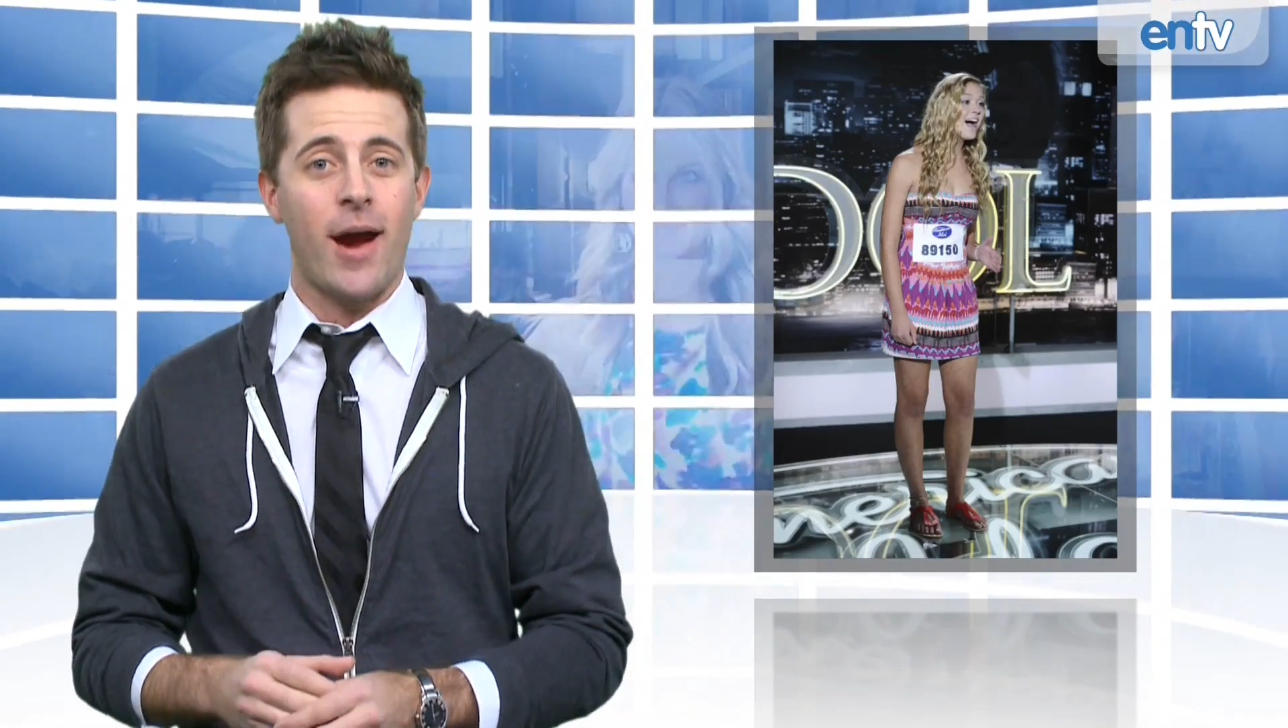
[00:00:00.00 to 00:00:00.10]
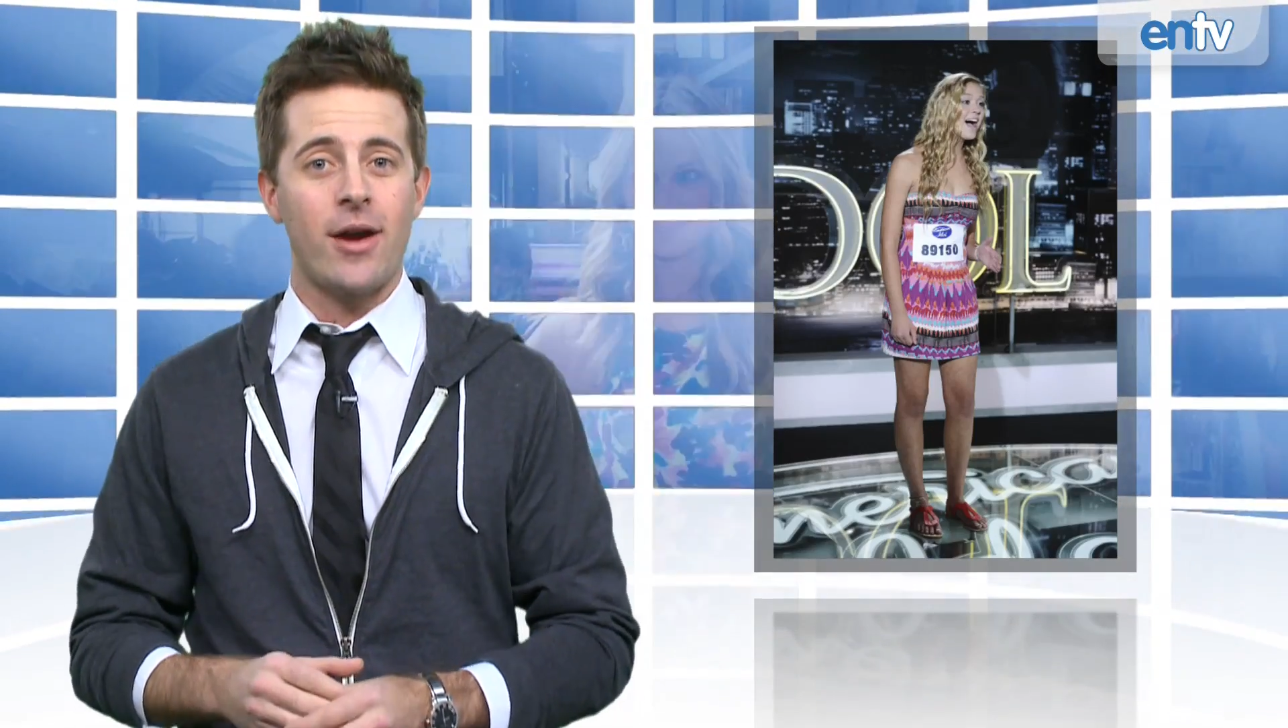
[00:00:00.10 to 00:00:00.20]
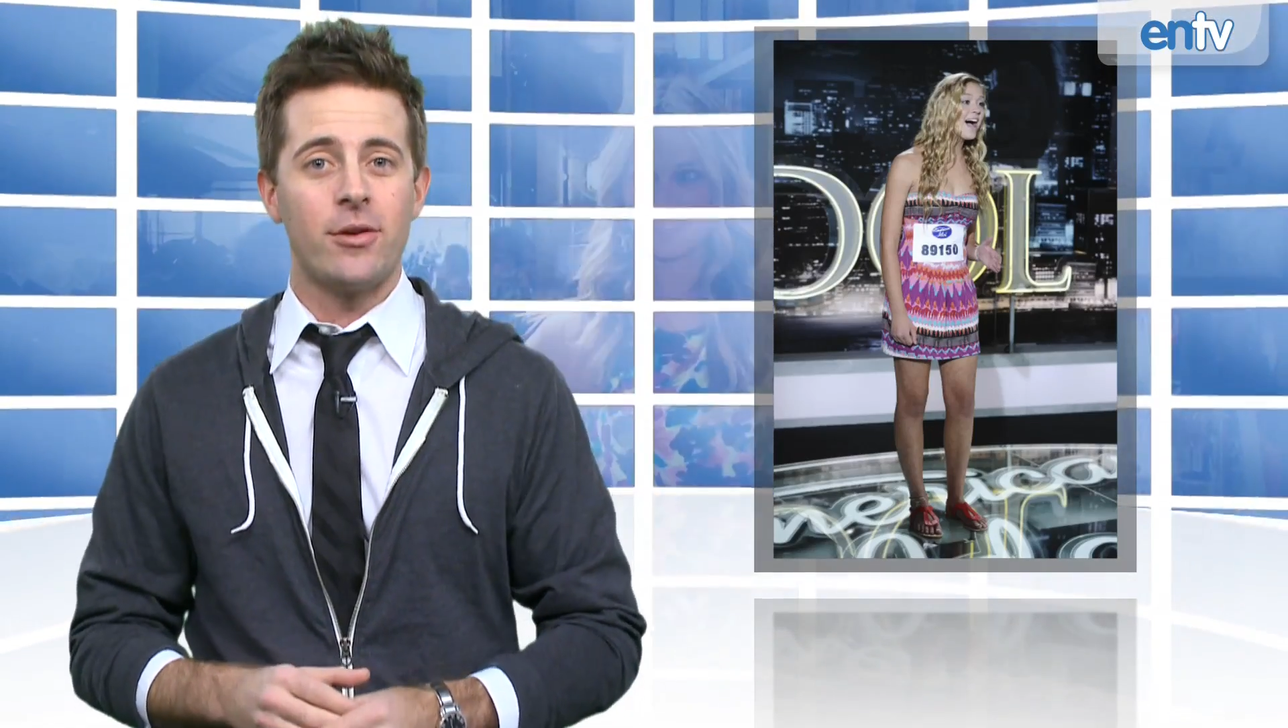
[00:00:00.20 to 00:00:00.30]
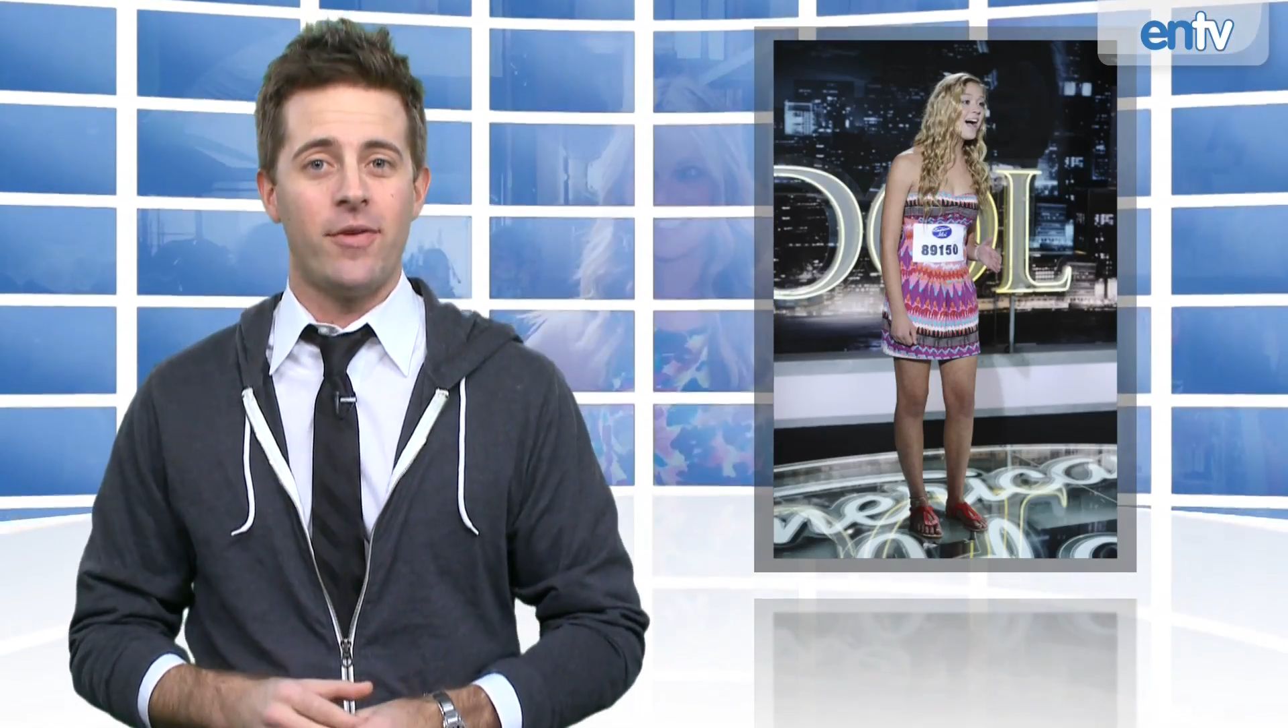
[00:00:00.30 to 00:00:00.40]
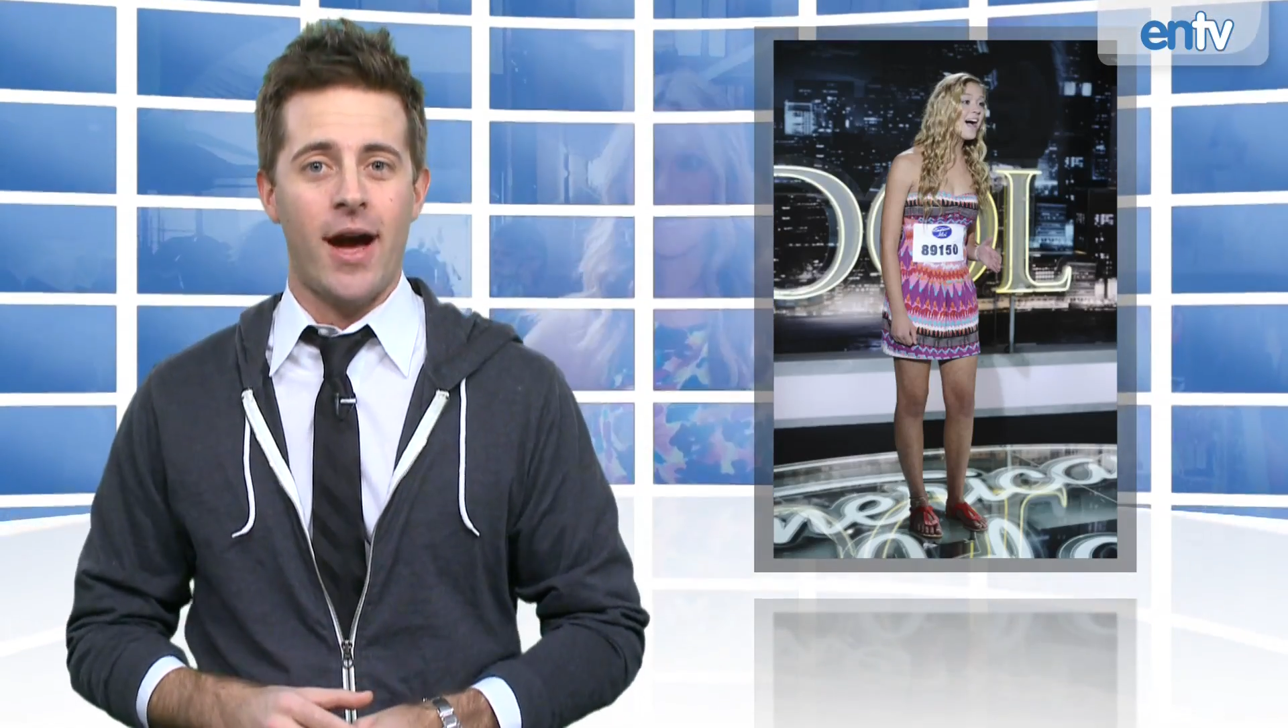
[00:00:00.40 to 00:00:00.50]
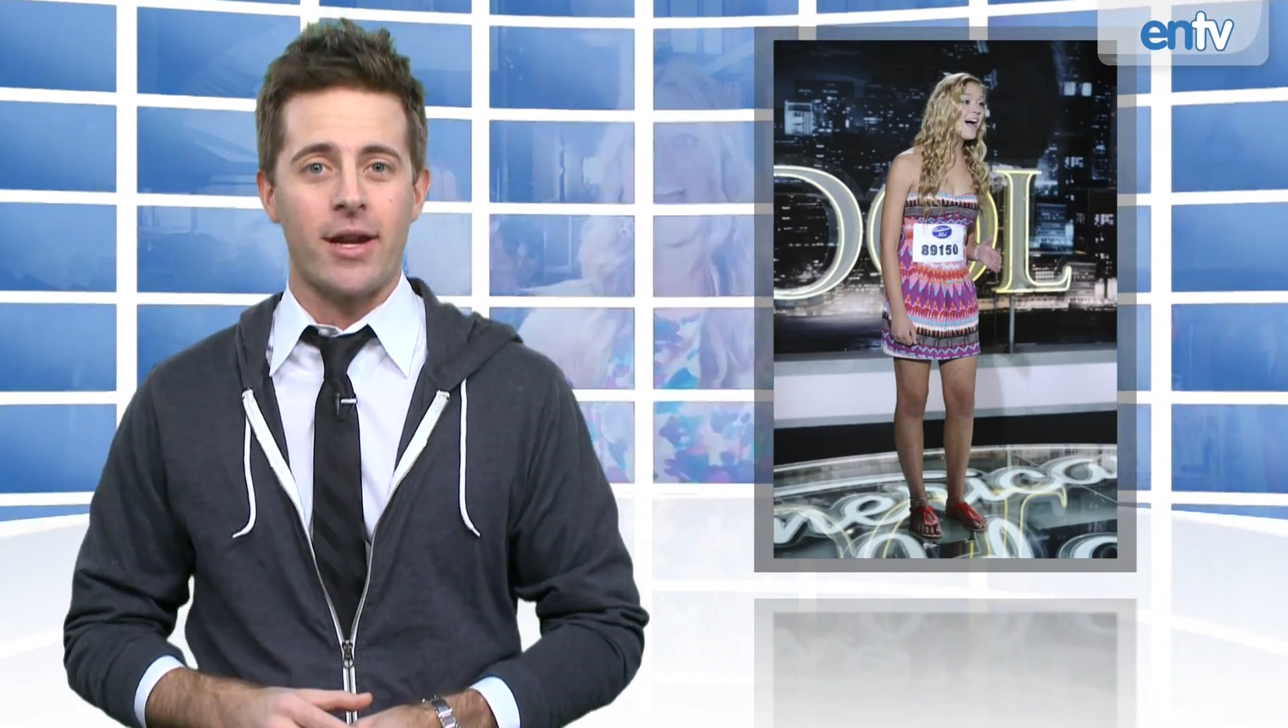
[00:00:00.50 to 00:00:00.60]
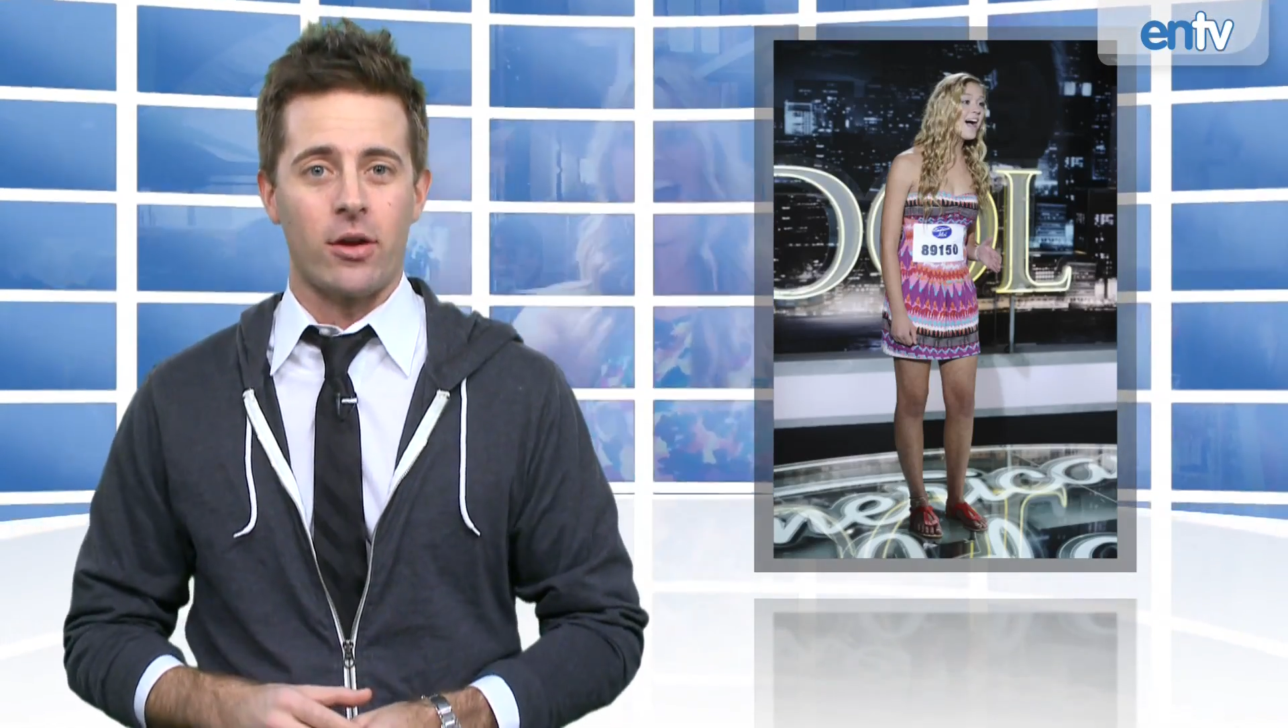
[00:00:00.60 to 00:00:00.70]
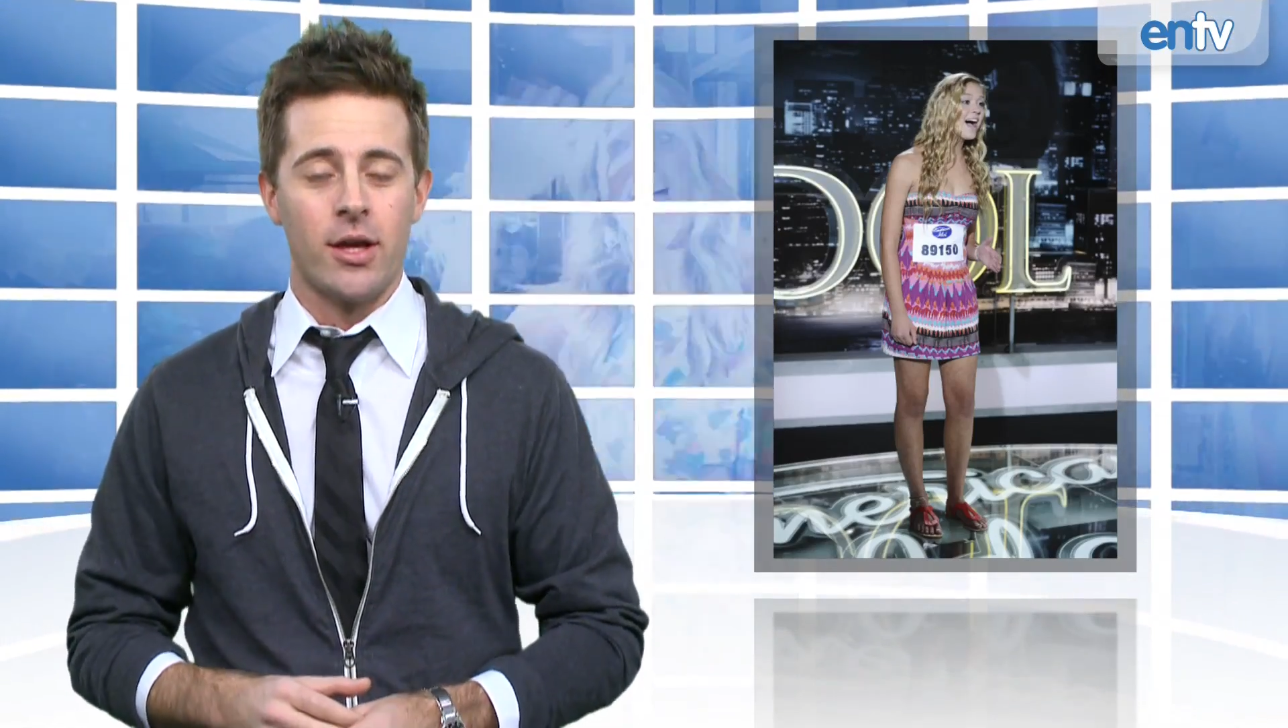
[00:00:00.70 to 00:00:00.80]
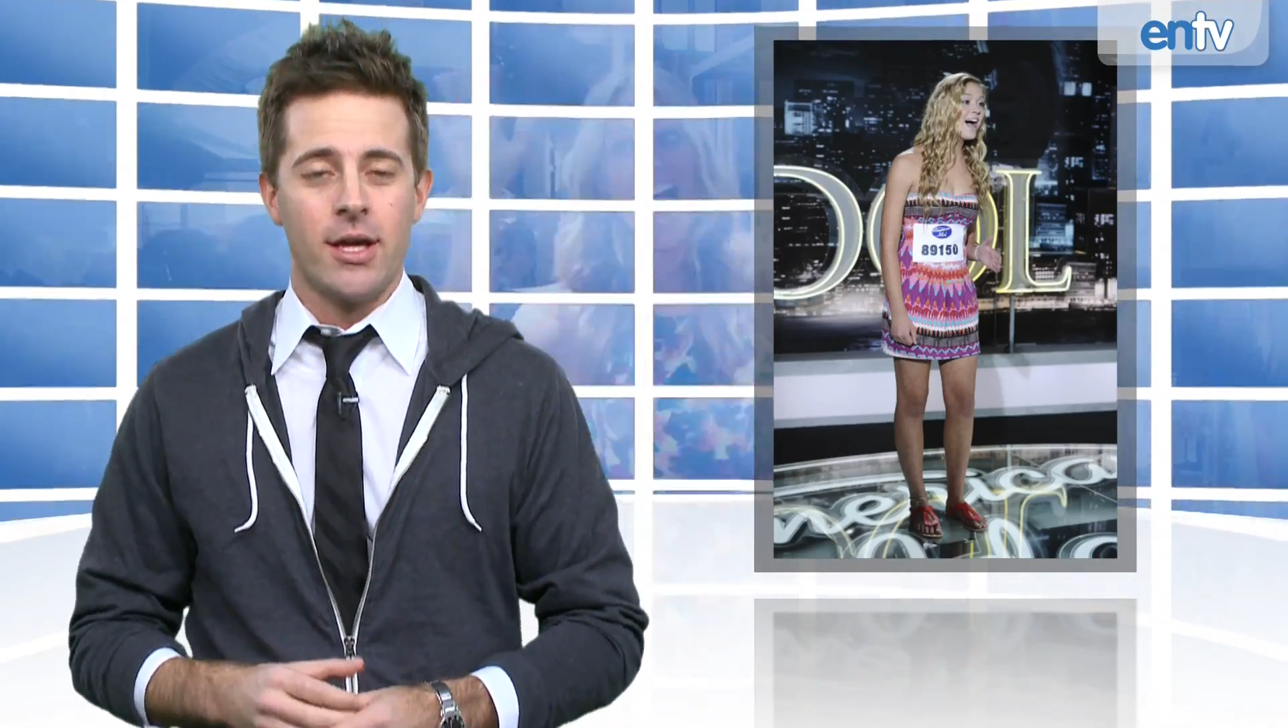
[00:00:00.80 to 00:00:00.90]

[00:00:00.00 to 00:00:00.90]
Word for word: round of Idol.